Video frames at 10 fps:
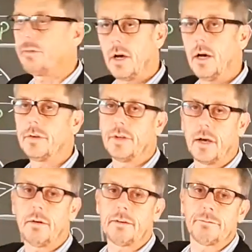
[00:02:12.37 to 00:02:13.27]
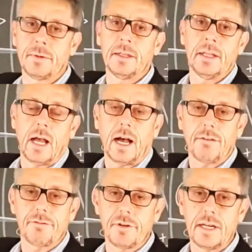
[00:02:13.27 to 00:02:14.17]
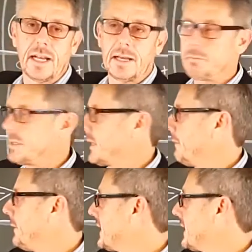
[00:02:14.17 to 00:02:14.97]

of, oh no, I've relapsed, I'm